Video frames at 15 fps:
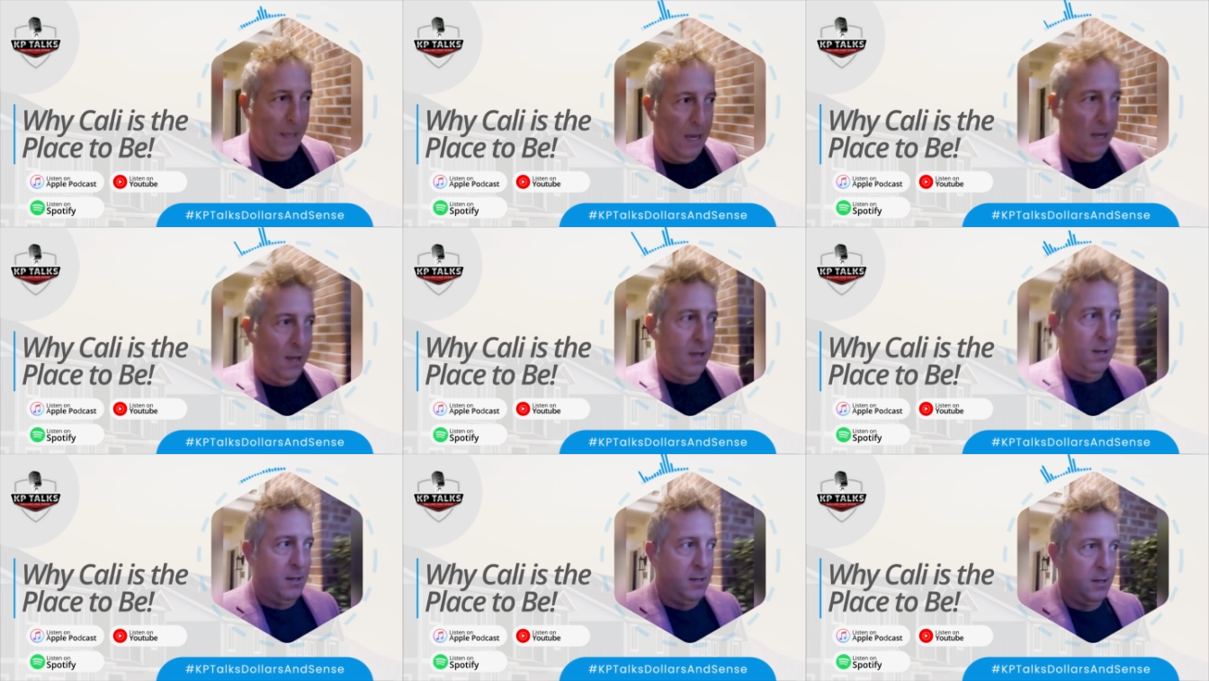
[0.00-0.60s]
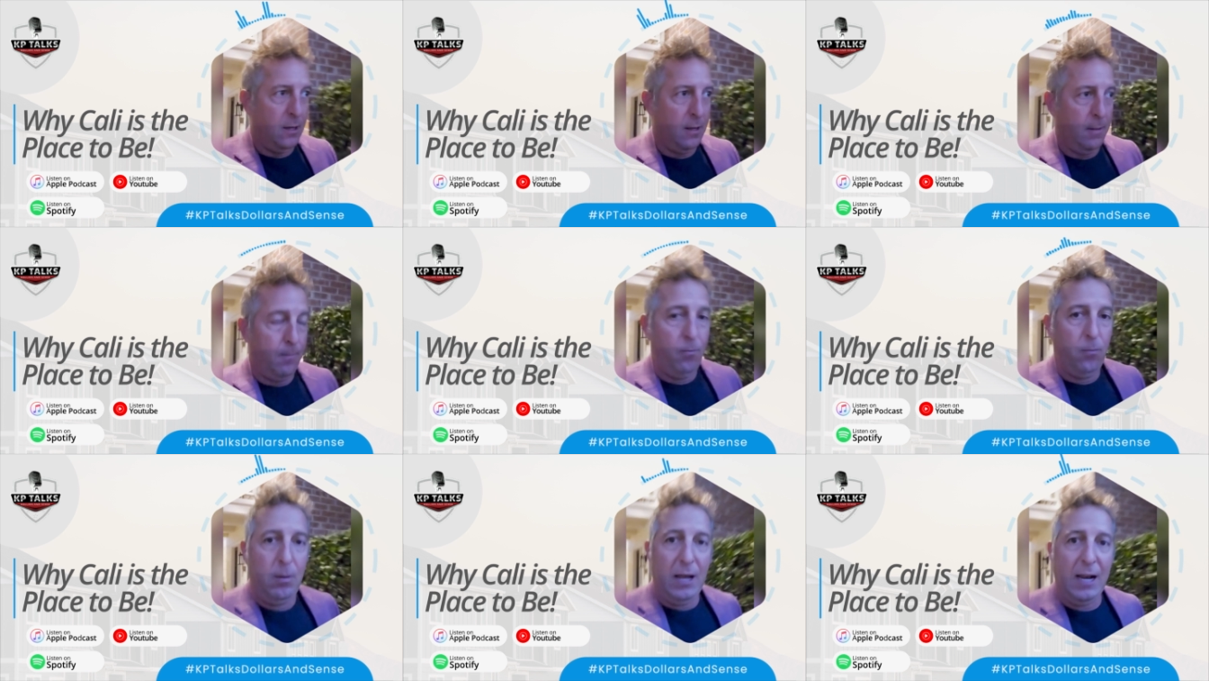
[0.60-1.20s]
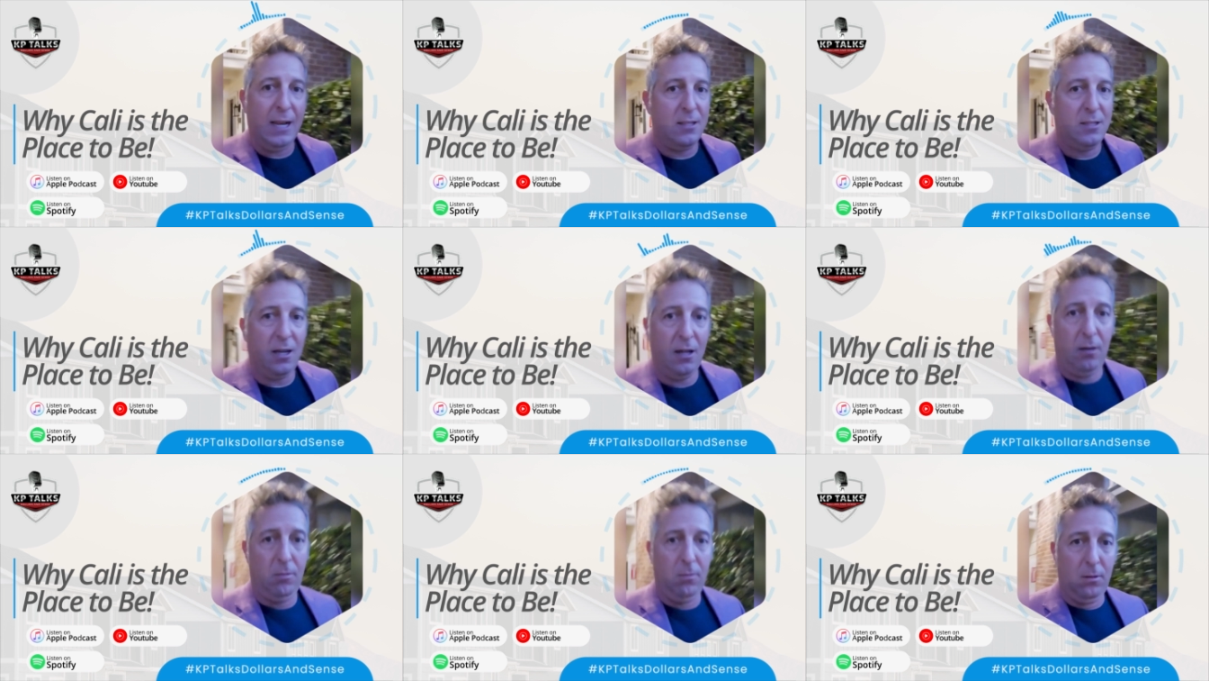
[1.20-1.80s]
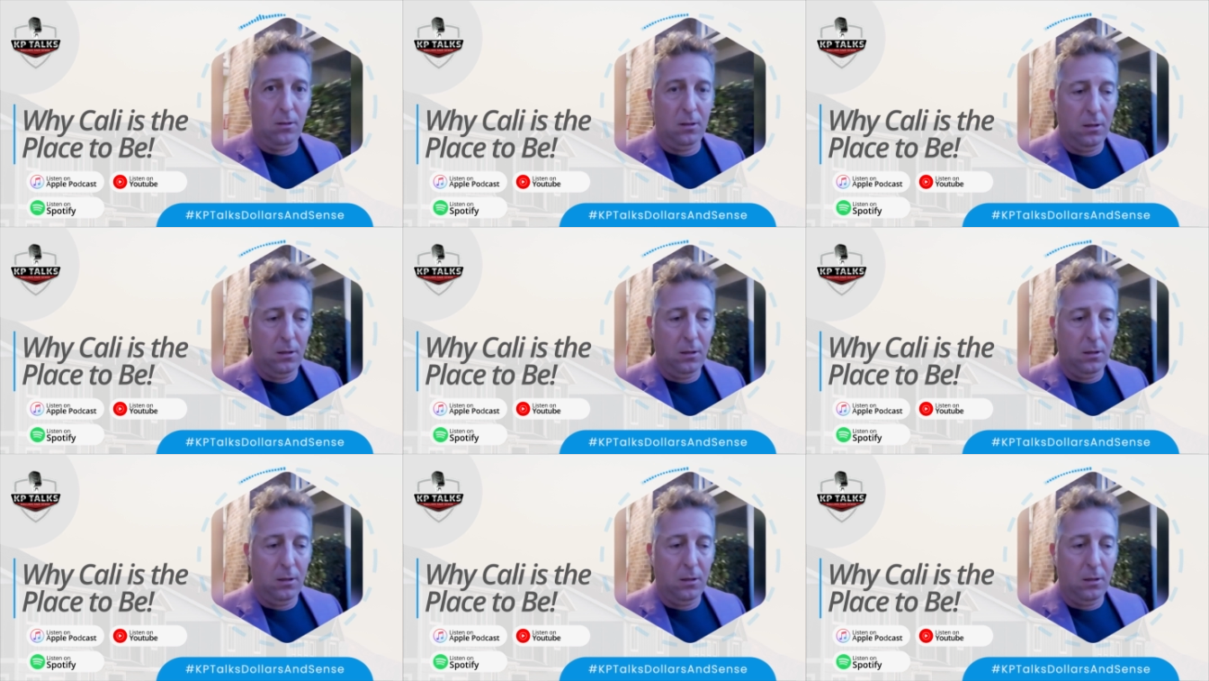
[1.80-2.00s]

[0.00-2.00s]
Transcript: And um, man, I got to tell you,